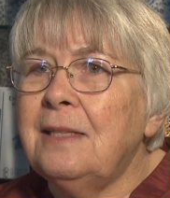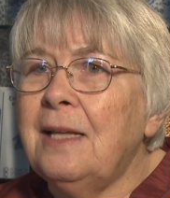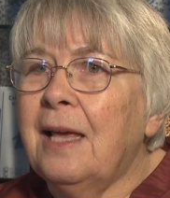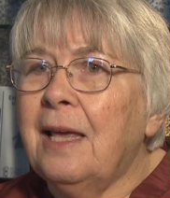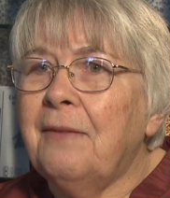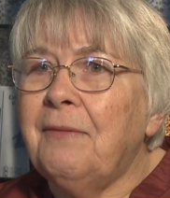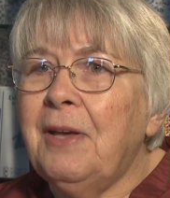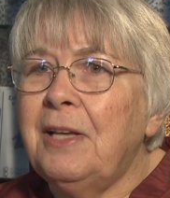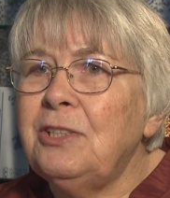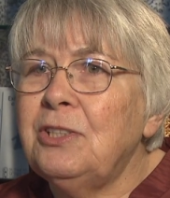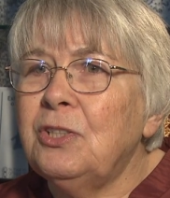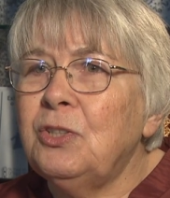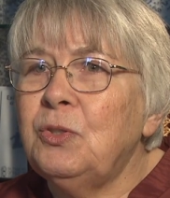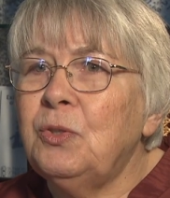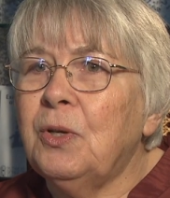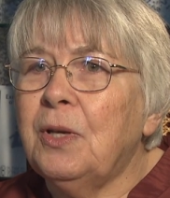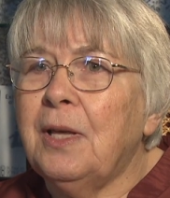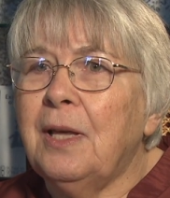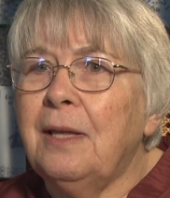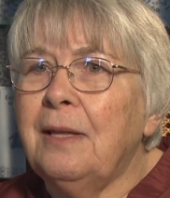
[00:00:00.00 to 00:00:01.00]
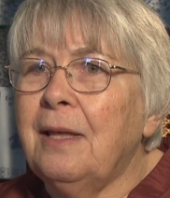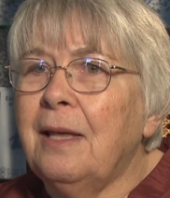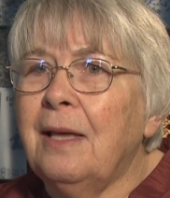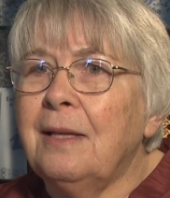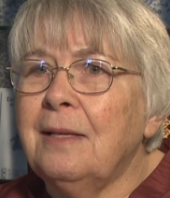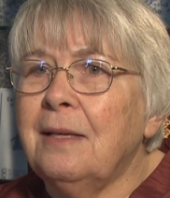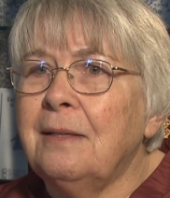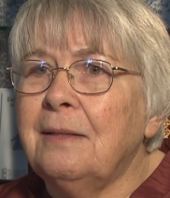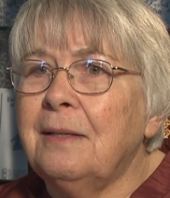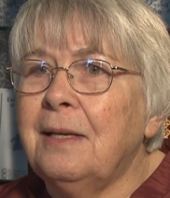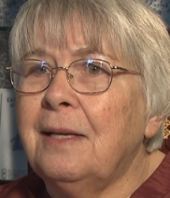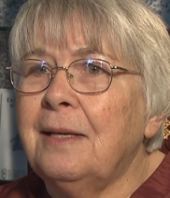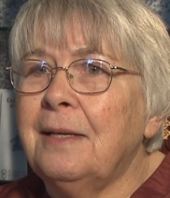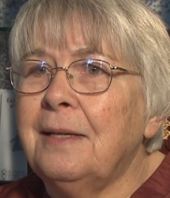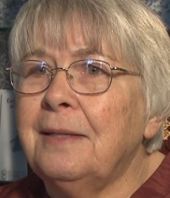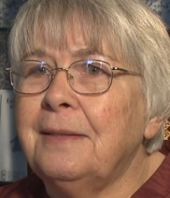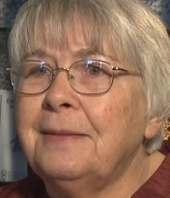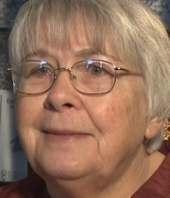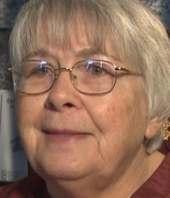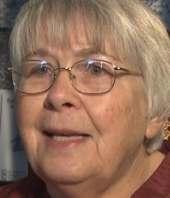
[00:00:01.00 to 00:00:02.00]
Like if I just took
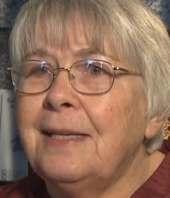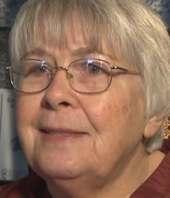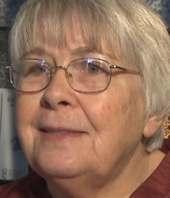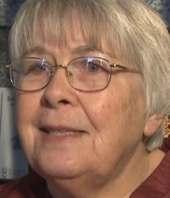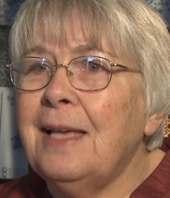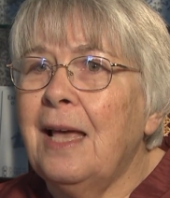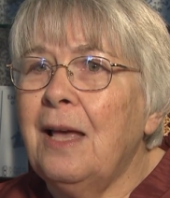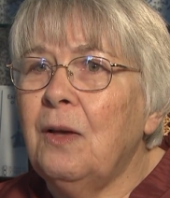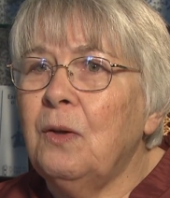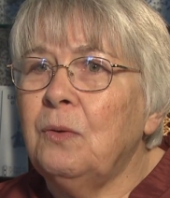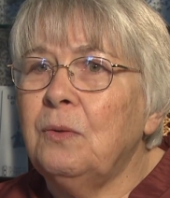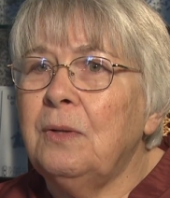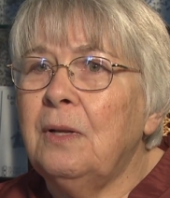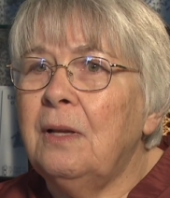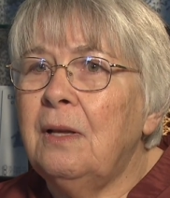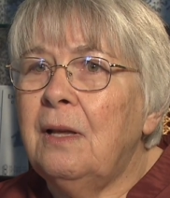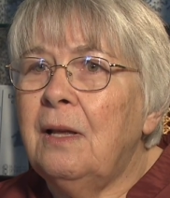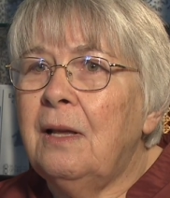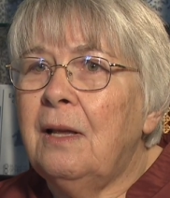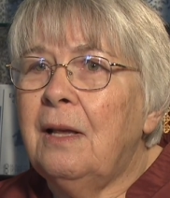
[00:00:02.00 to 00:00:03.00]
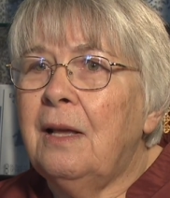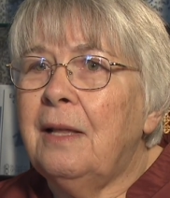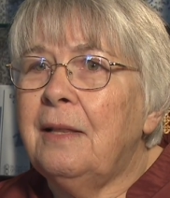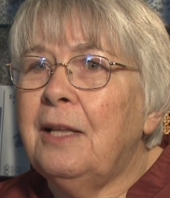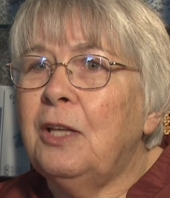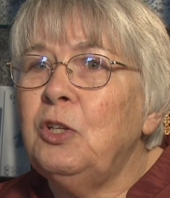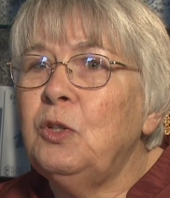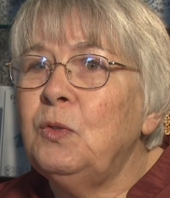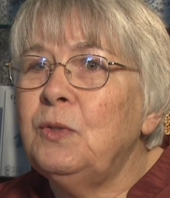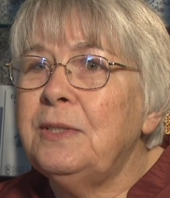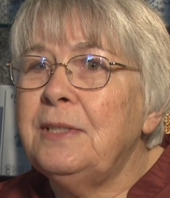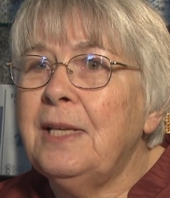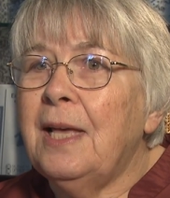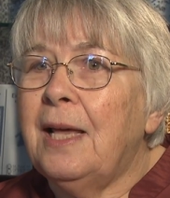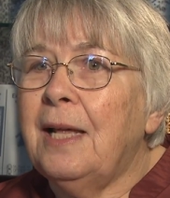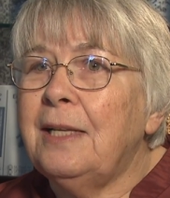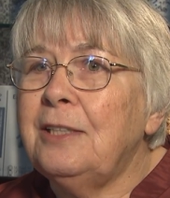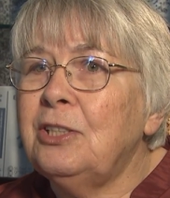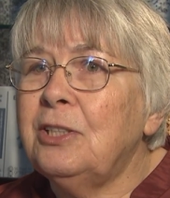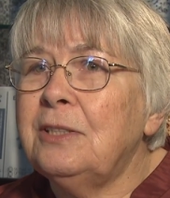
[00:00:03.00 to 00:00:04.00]
a sound that you
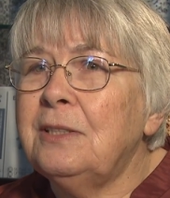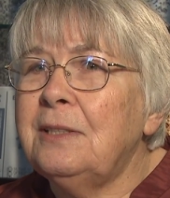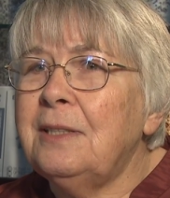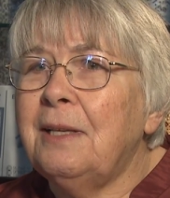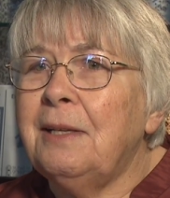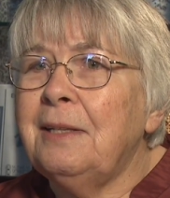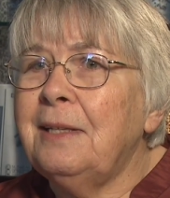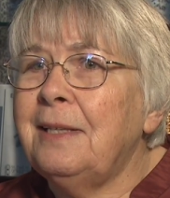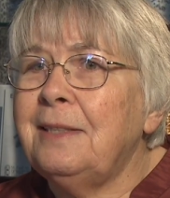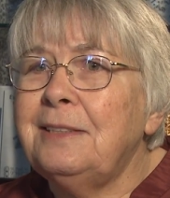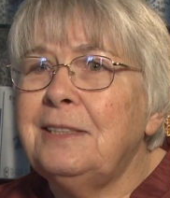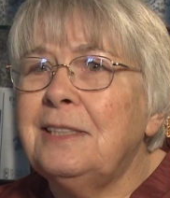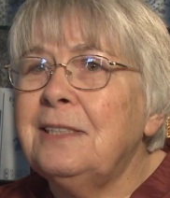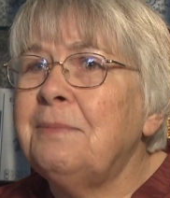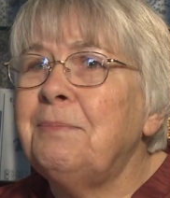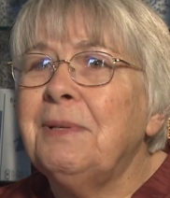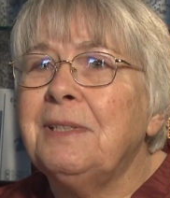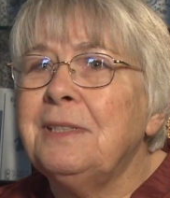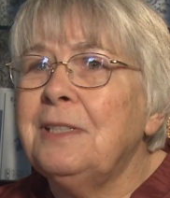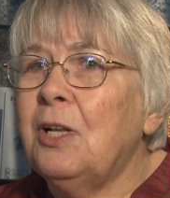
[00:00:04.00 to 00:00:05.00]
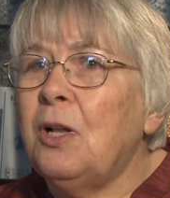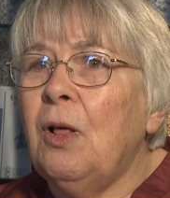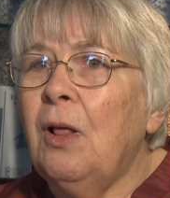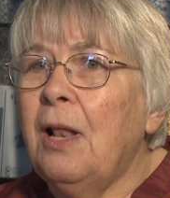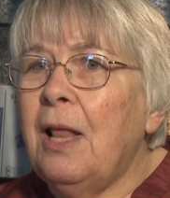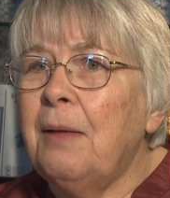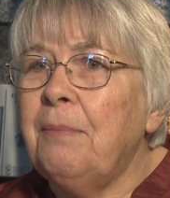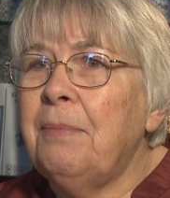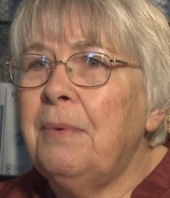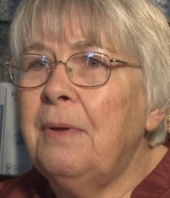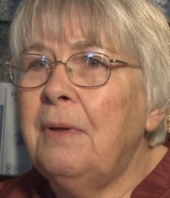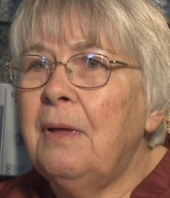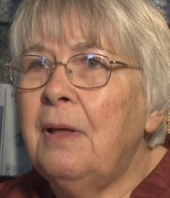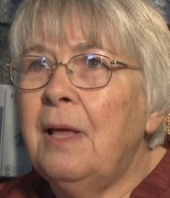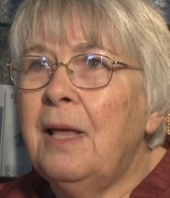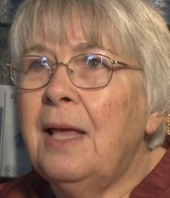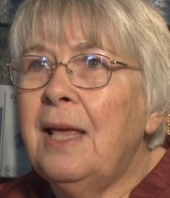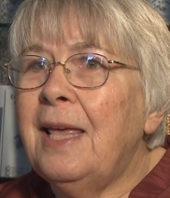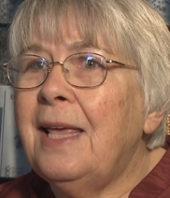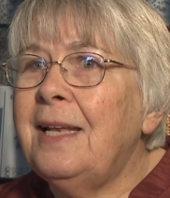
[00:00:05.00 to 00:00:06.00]
said and then just mix it all up,
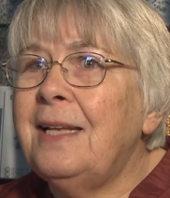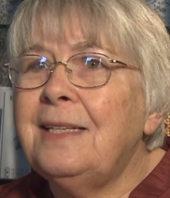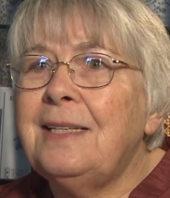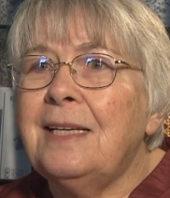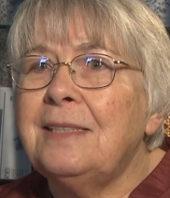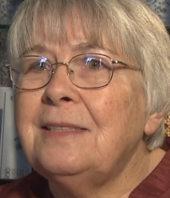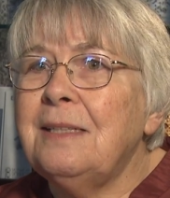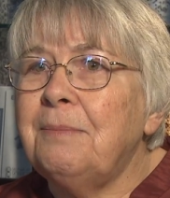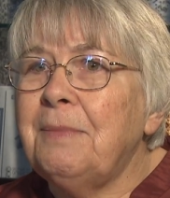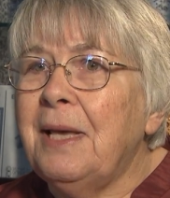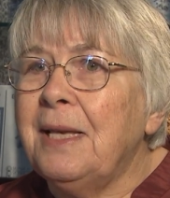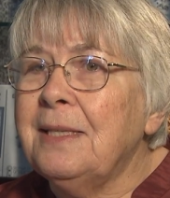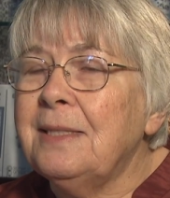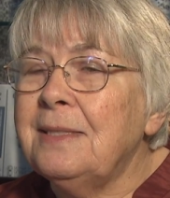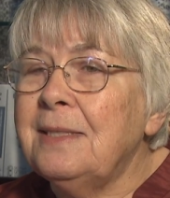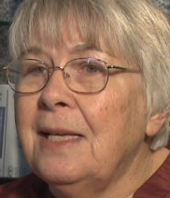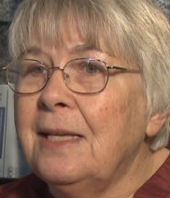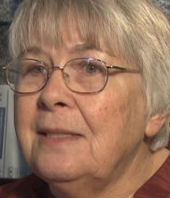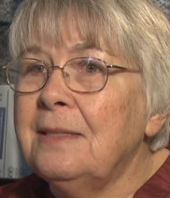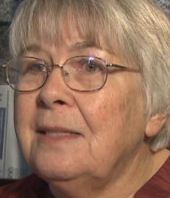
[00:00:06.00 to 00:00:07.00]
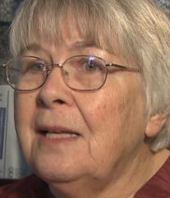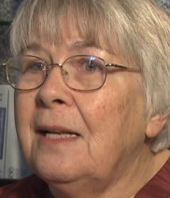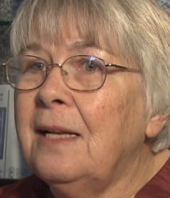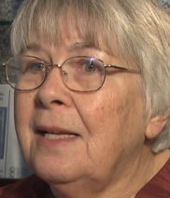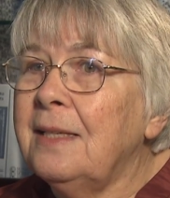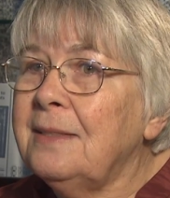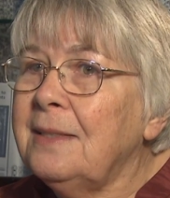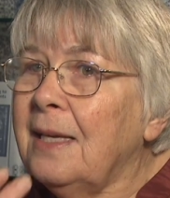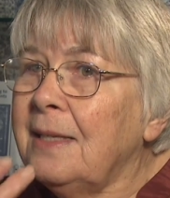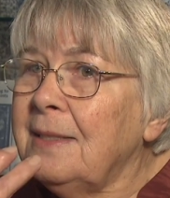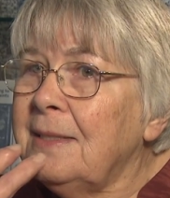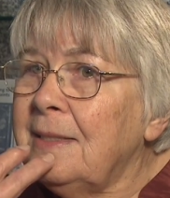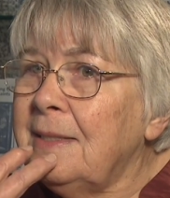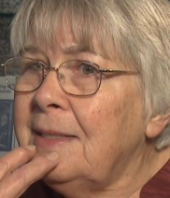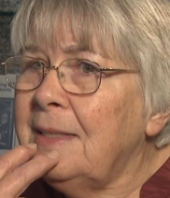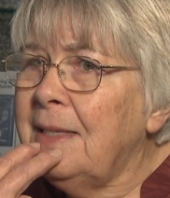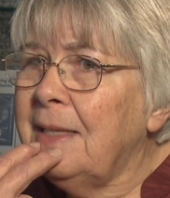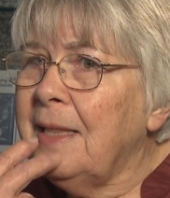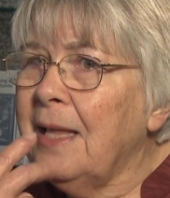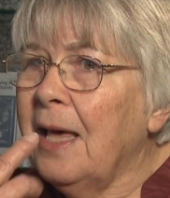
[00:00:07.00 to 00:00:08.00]
and it doesn't make sense unless I
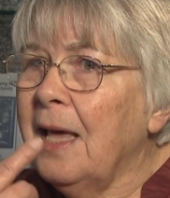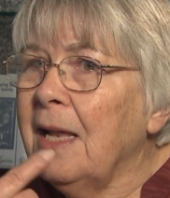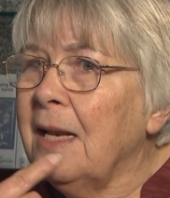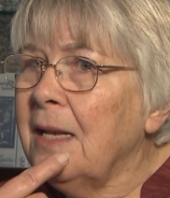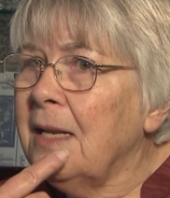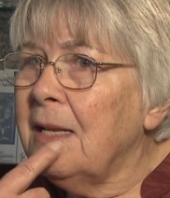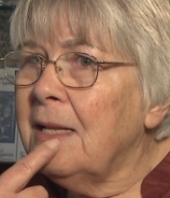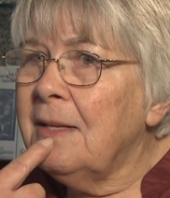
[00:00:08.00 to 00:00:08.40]
see that